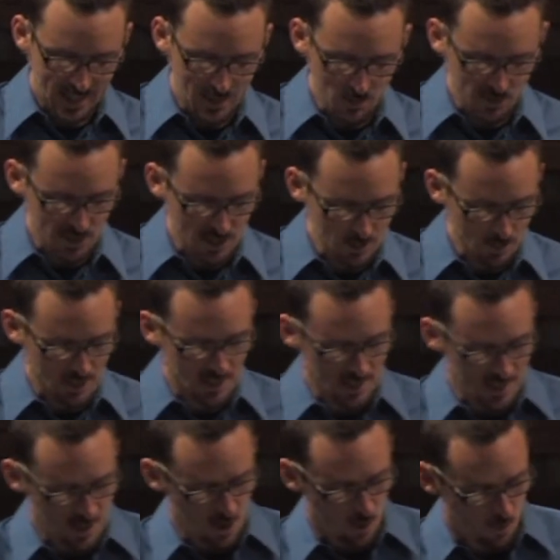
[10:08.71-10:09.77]
He was in the
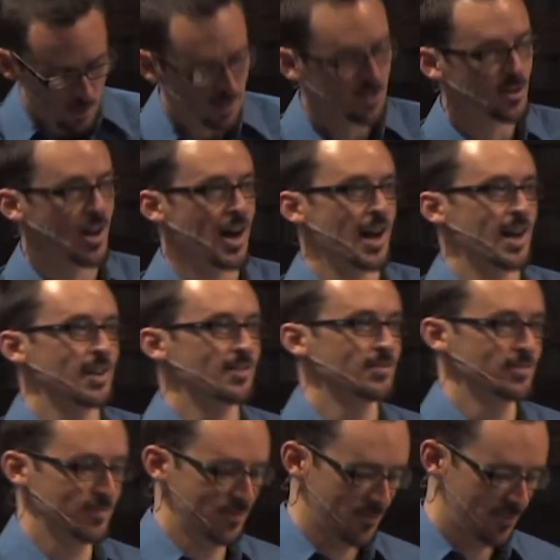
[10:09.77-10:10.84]
beginning with God.